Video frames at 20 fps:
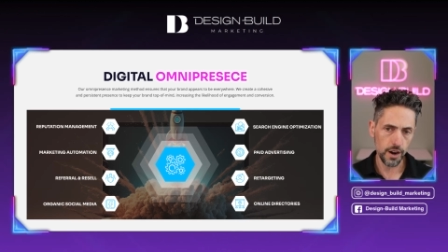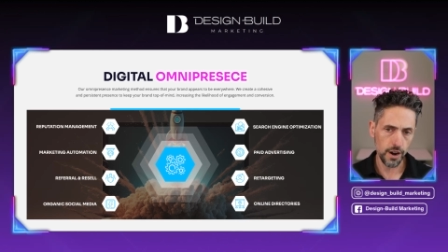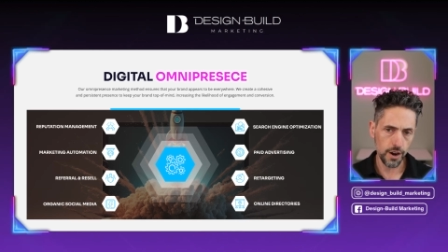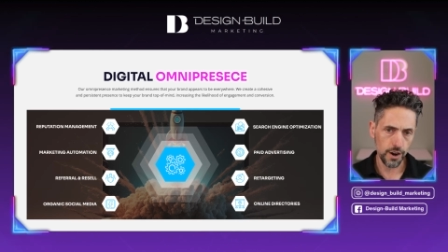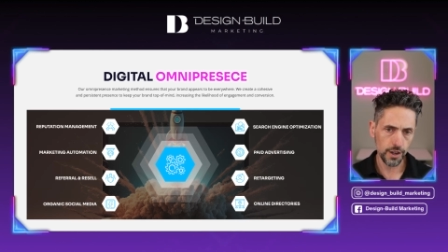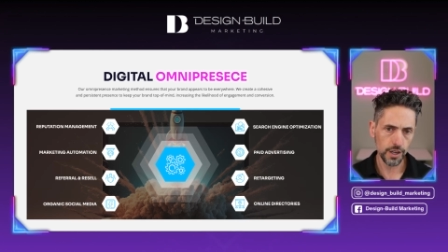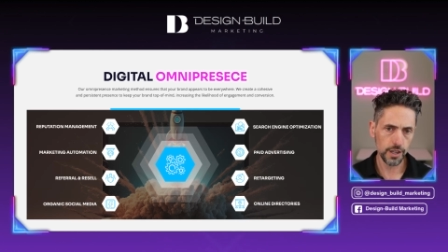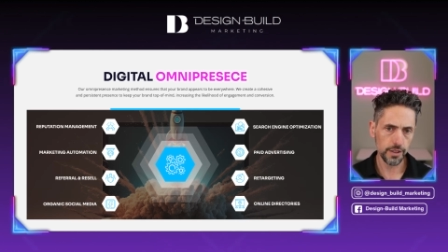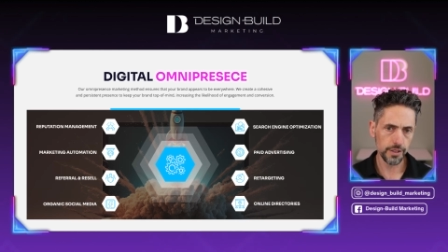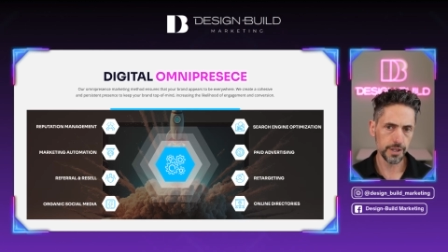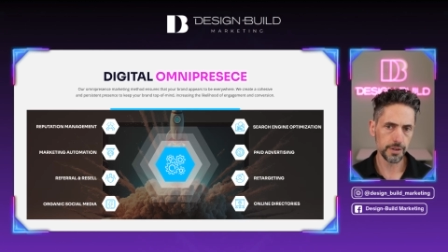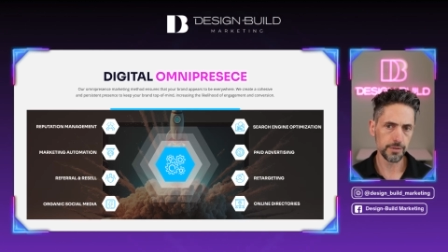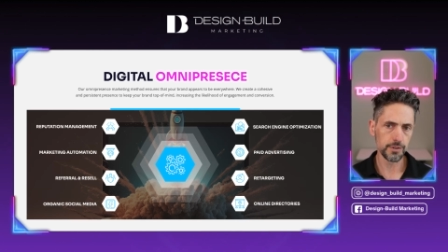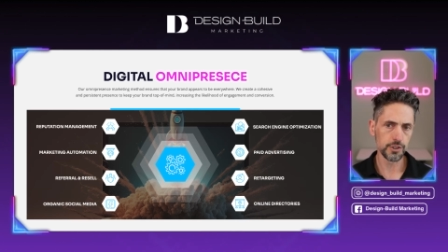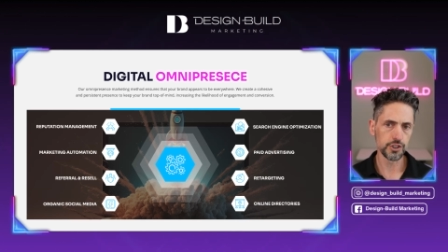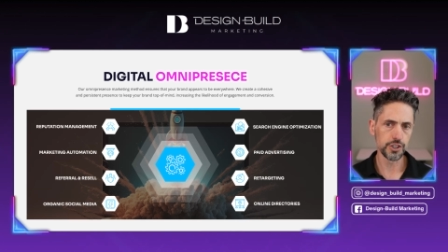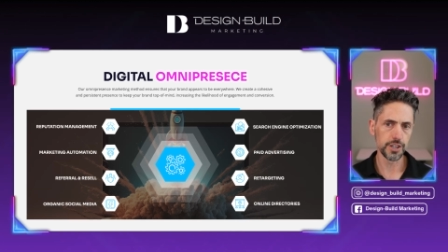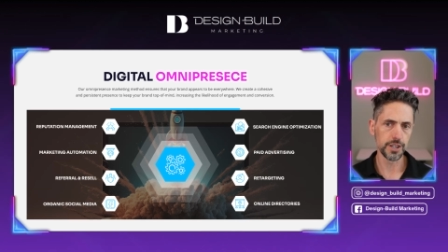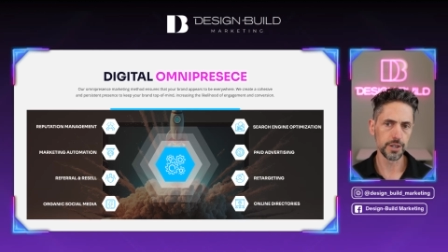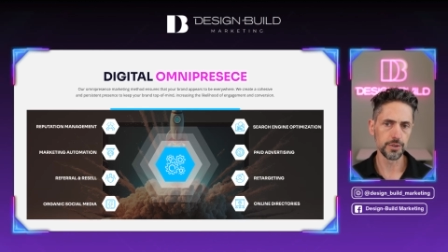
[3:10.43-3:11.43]
all of the
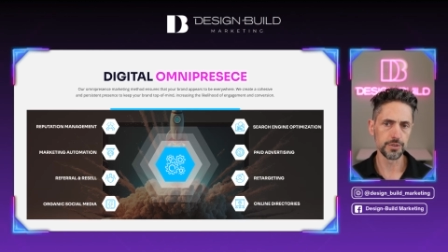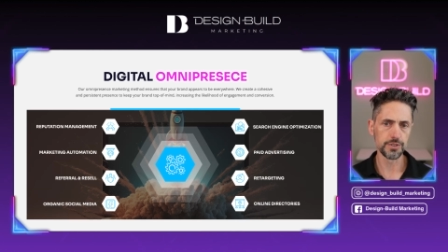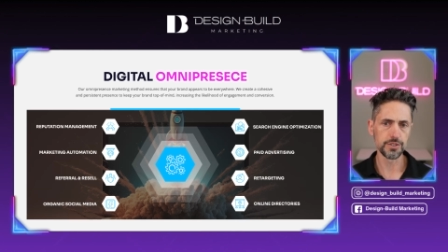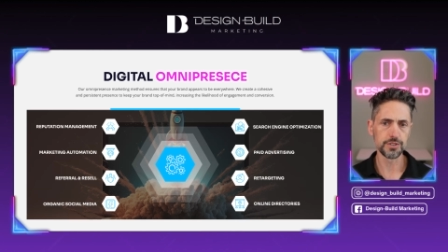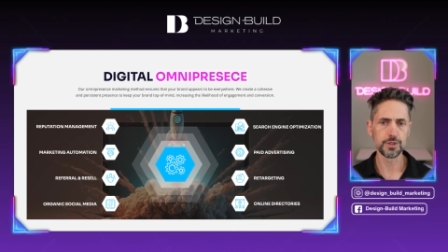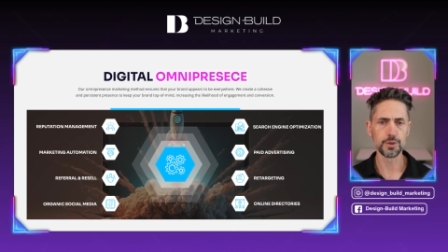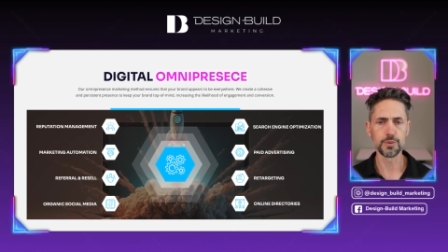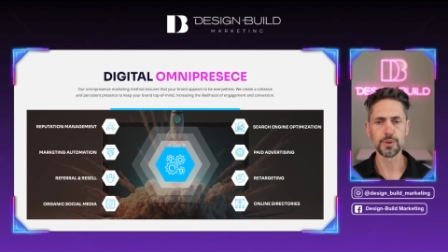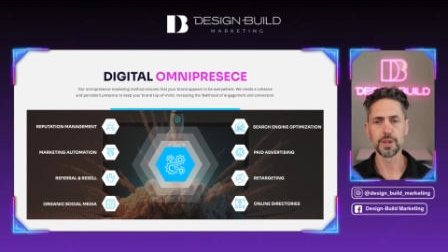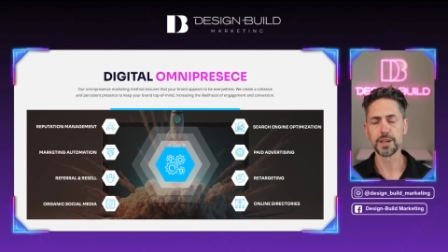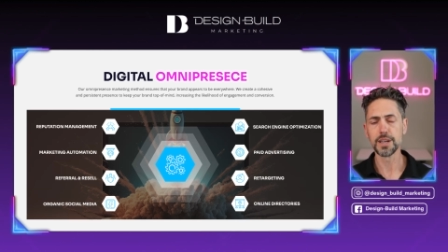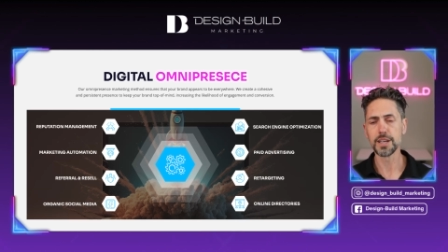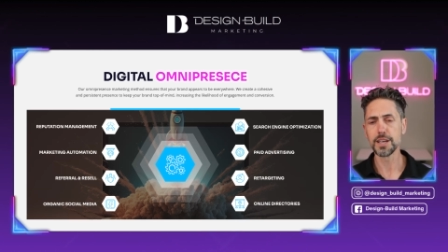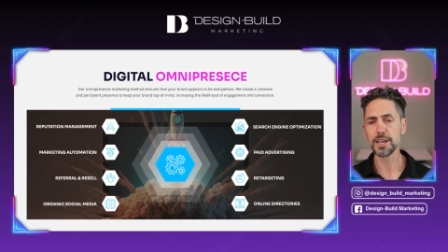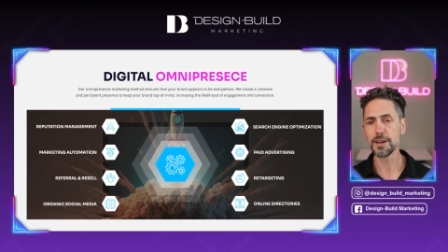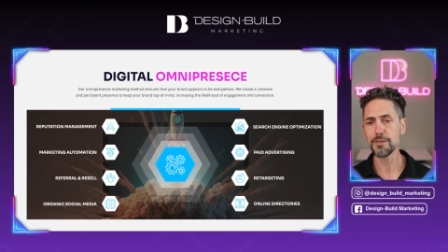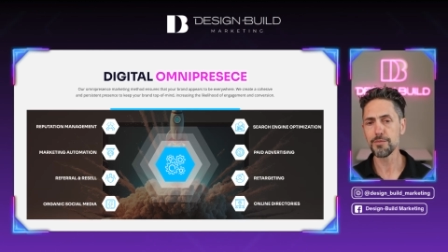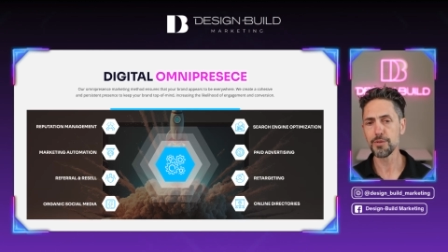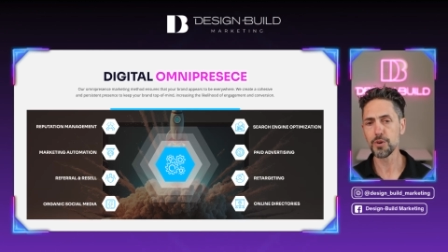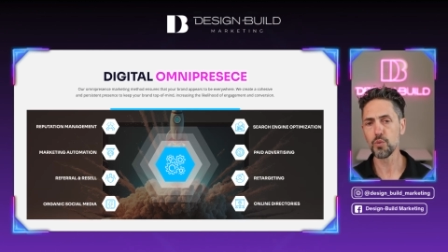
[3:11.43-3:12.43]
different channels so that
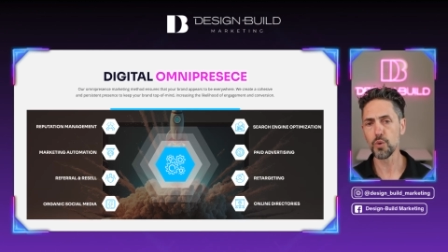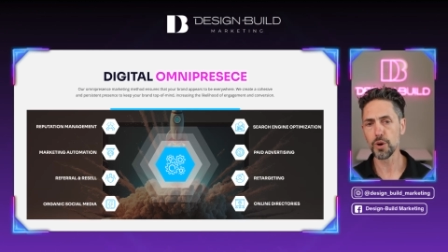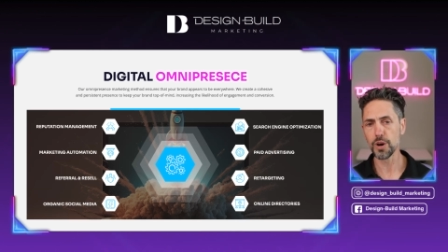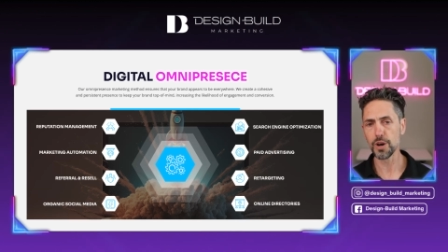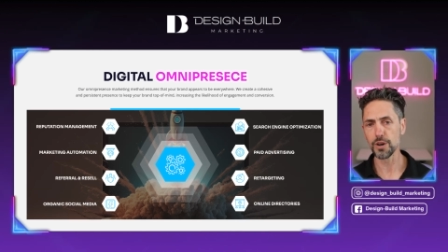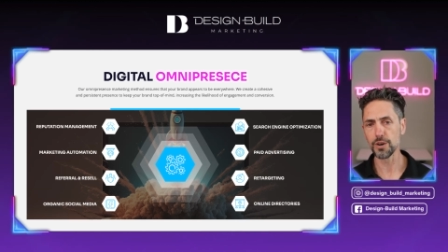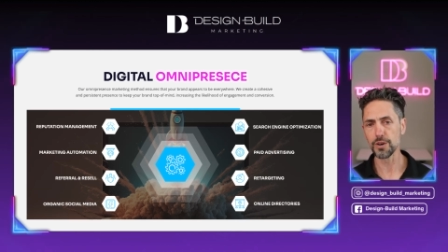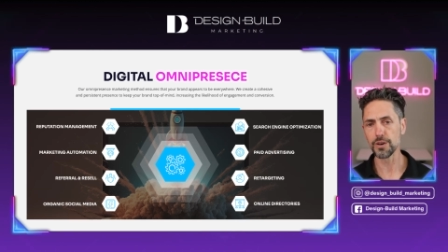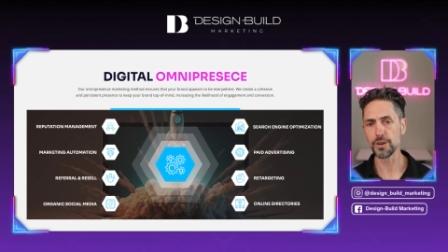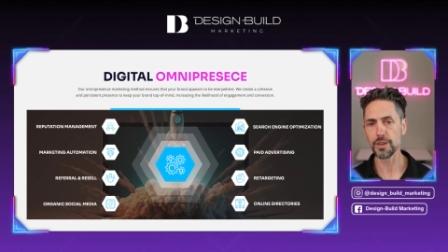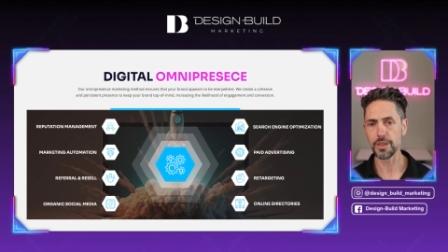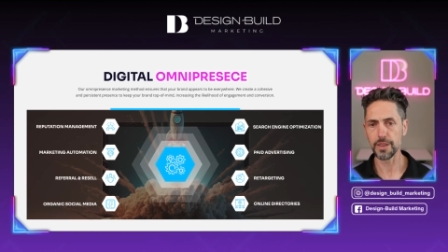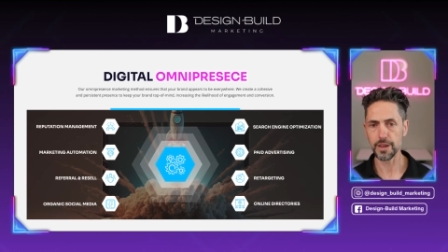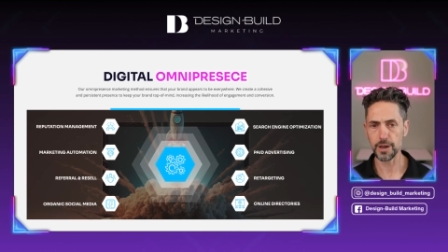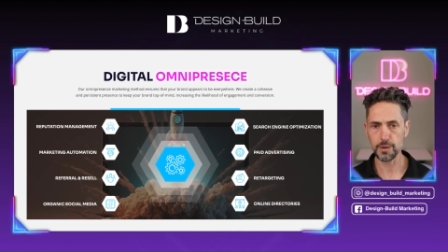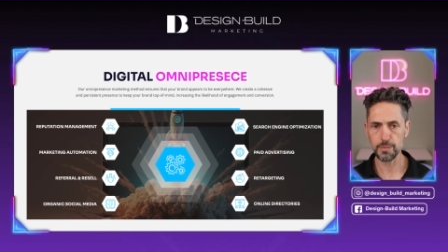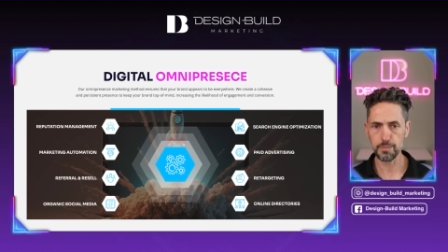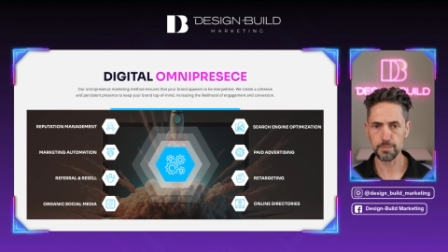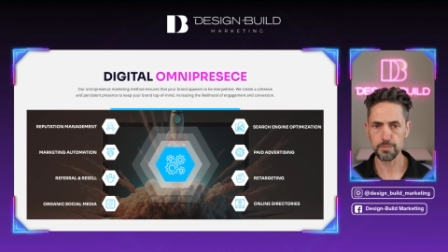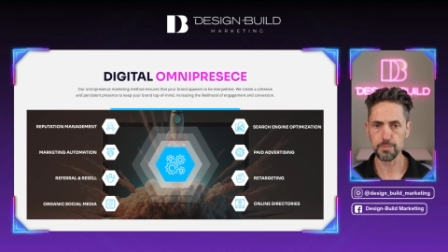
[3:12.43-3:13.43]
everywhere
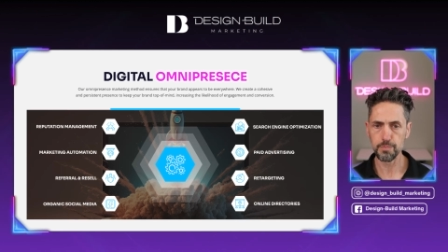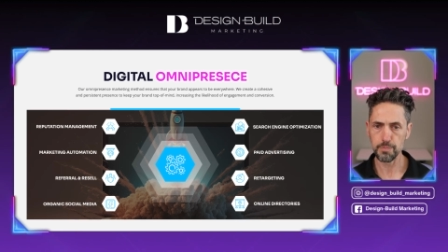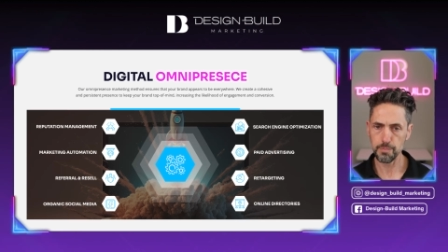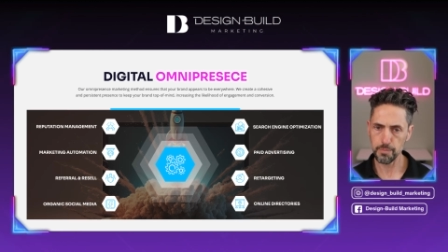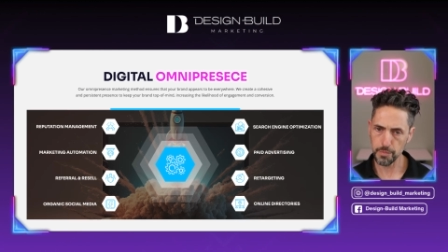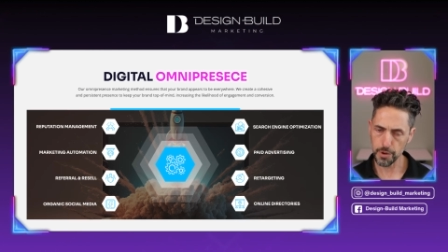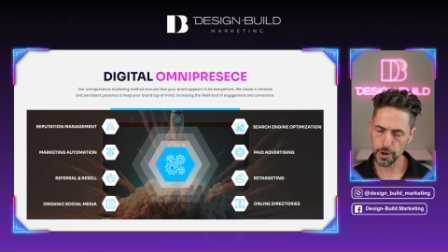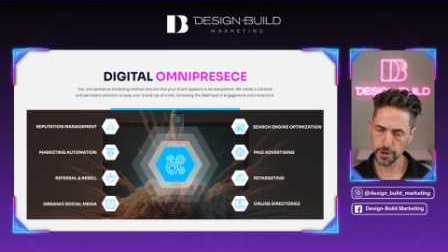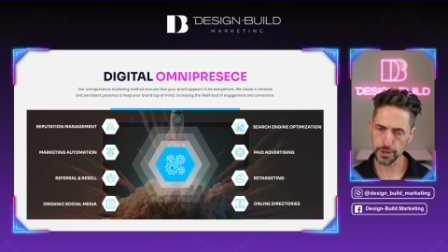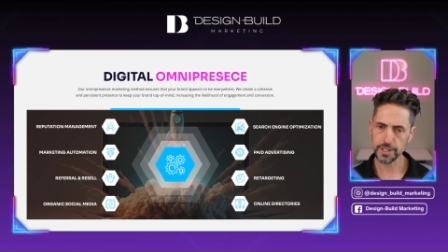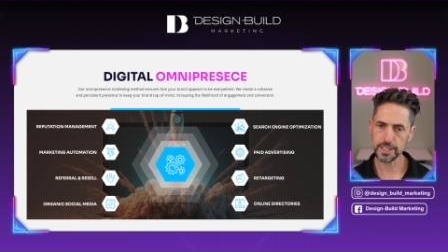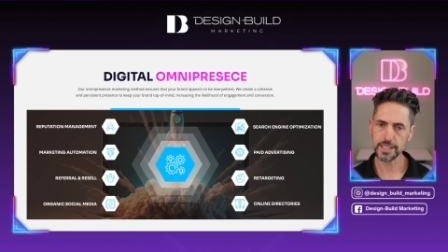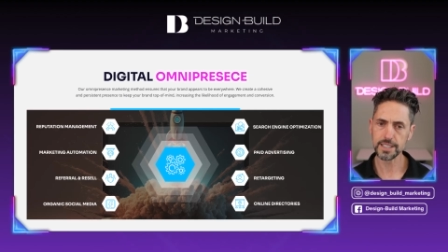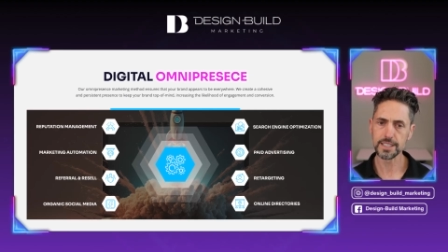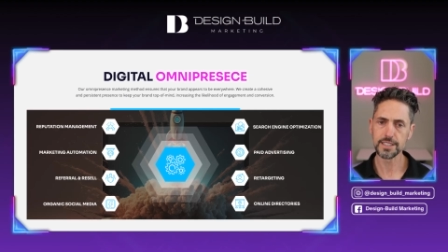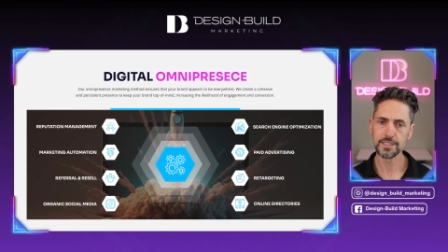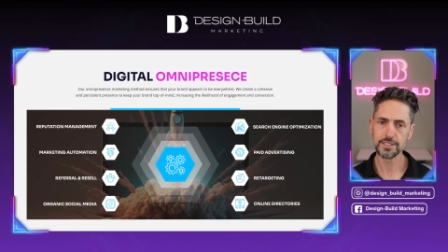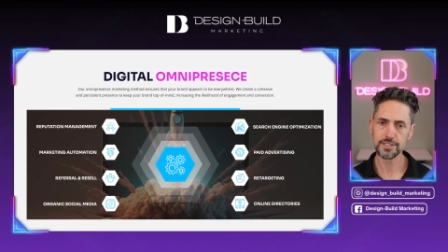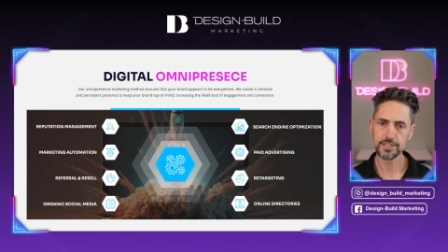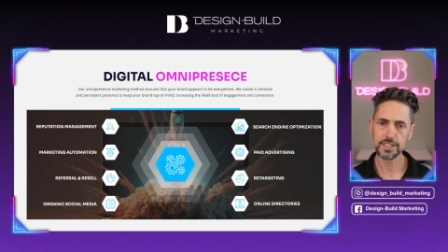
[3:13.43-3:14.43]
their
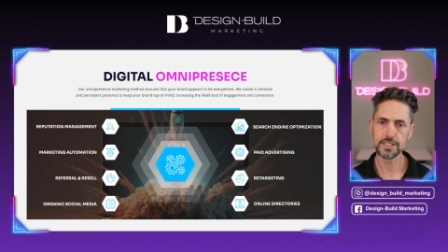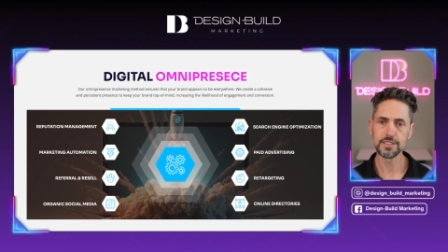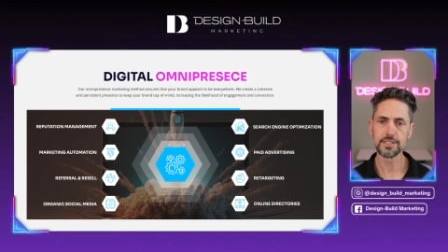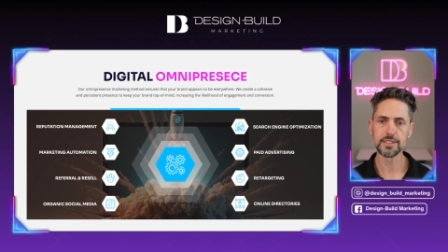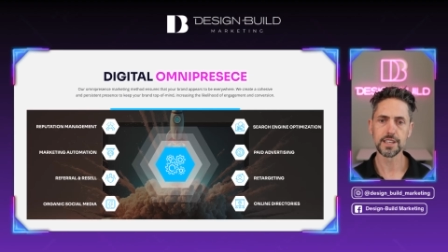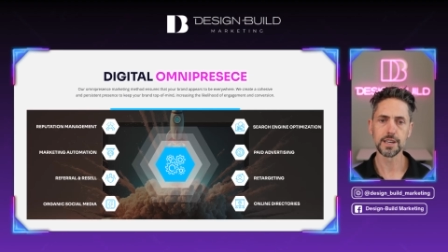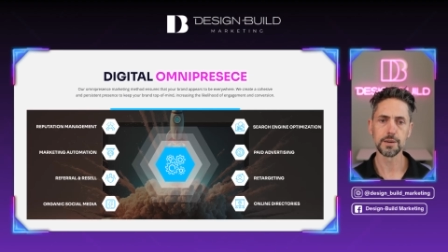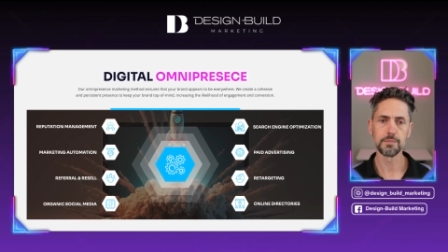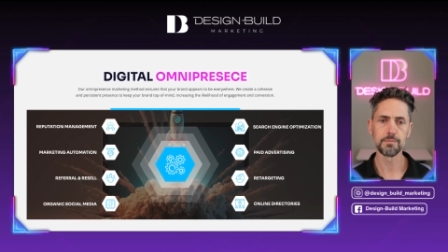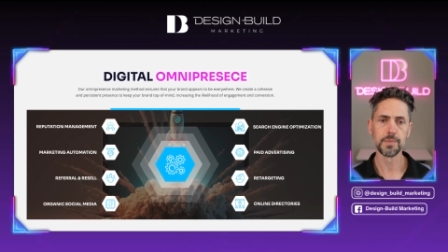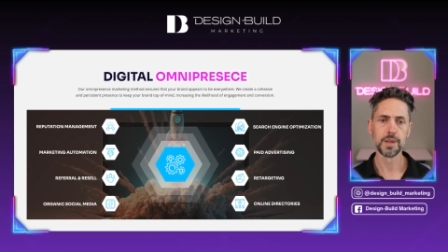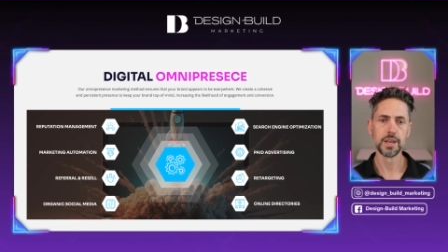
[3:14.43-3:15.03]
market sees them,